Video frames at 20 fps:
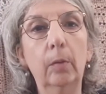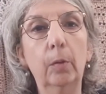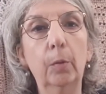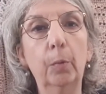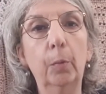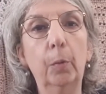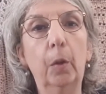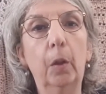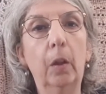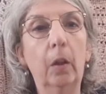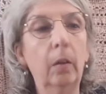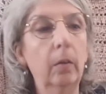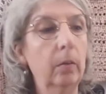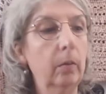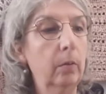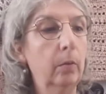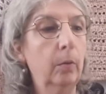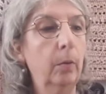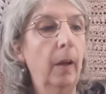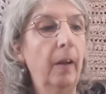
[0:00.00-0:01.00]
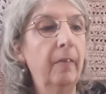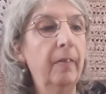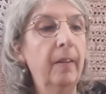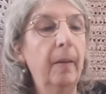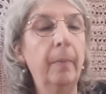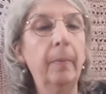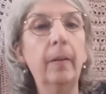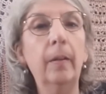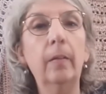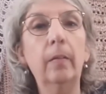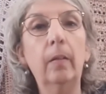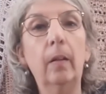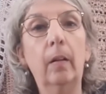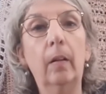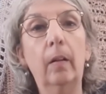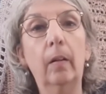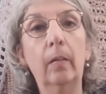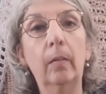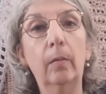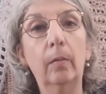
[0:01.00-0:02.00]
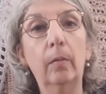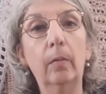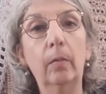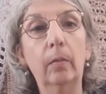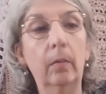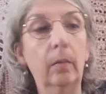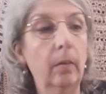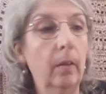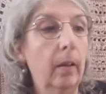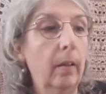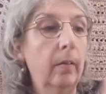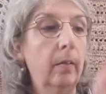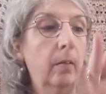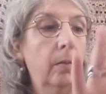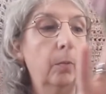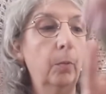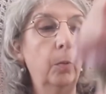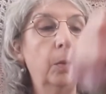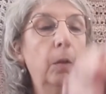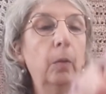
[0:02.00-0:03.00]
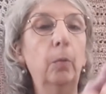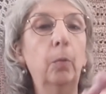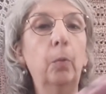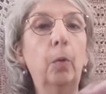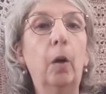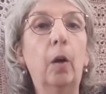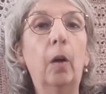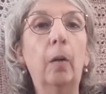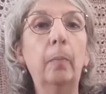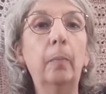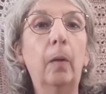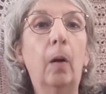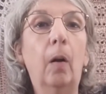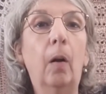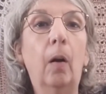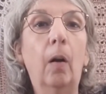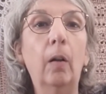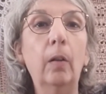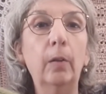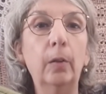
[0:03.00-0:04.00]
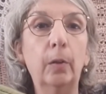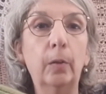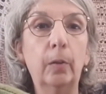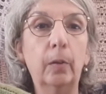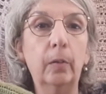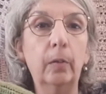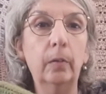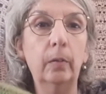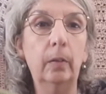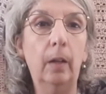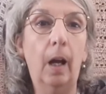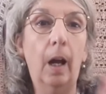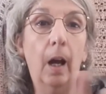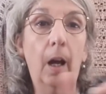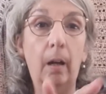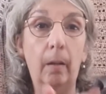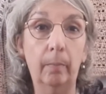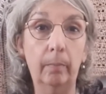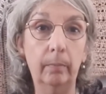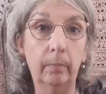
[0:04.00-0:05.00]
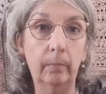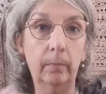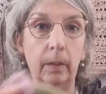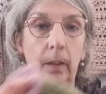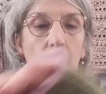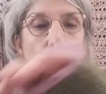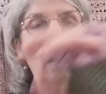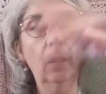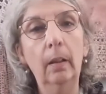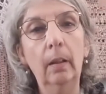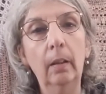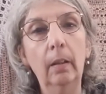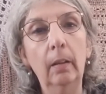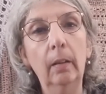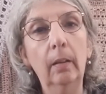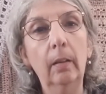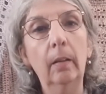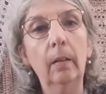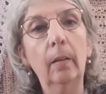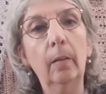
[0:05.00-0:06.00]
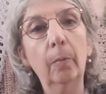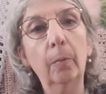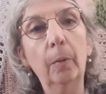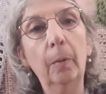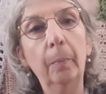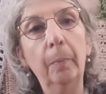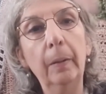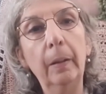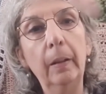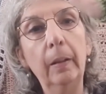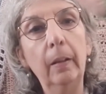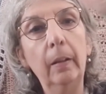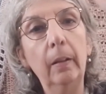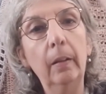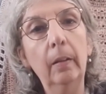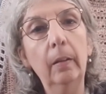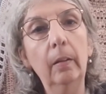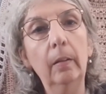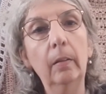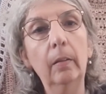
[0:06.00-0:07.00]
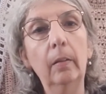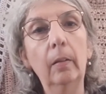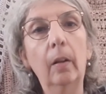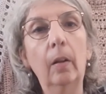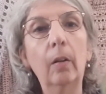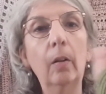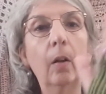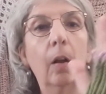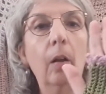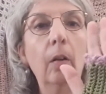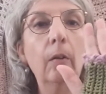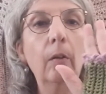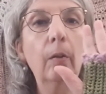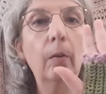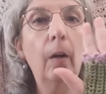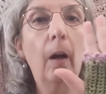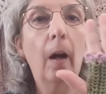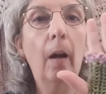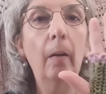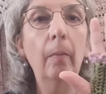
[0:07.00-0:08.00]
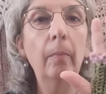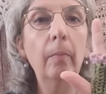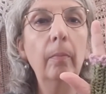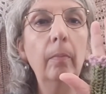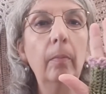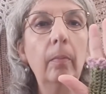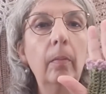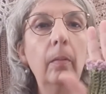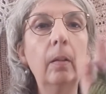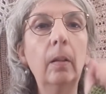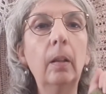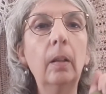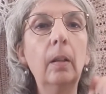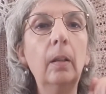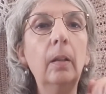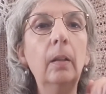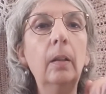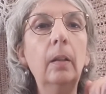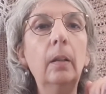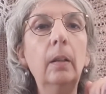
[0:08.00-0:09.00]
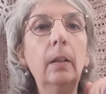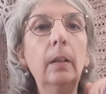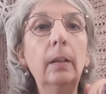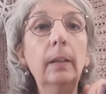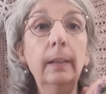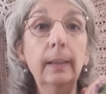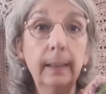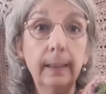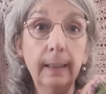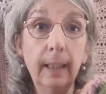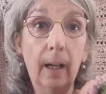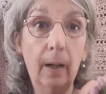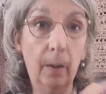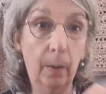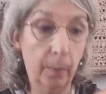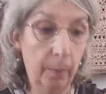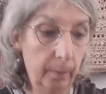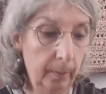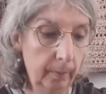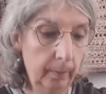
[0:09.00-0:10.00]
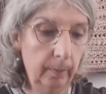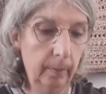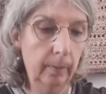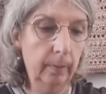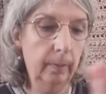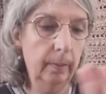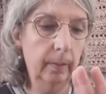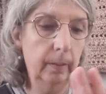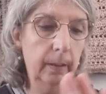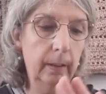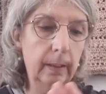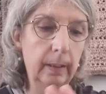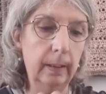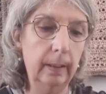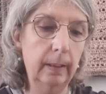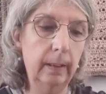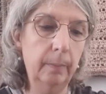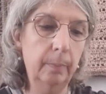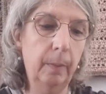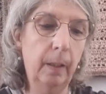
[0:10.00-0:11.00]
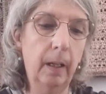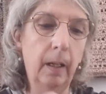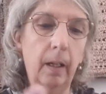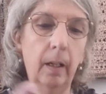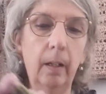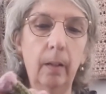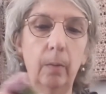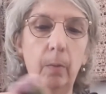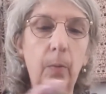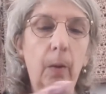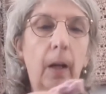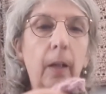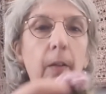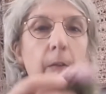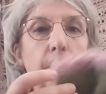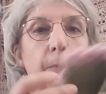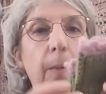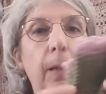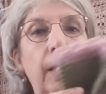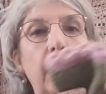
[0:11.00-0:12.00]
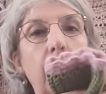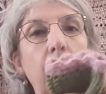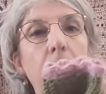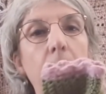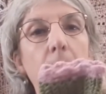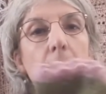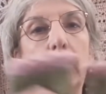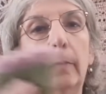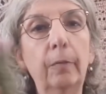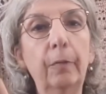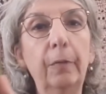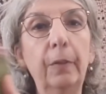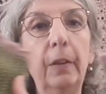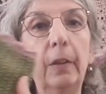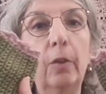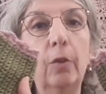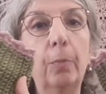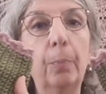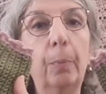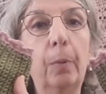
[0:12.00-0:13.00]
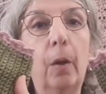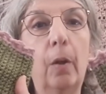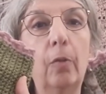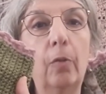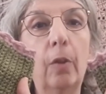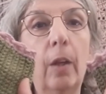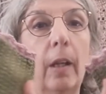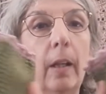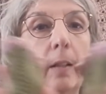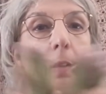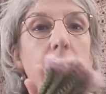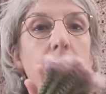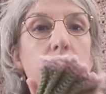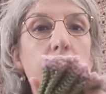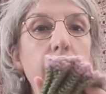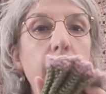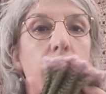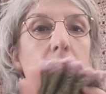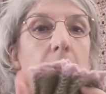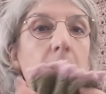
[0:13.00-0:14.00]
to have something that will warm all your arm, that will be on all your arm. So this is one of my finished projects.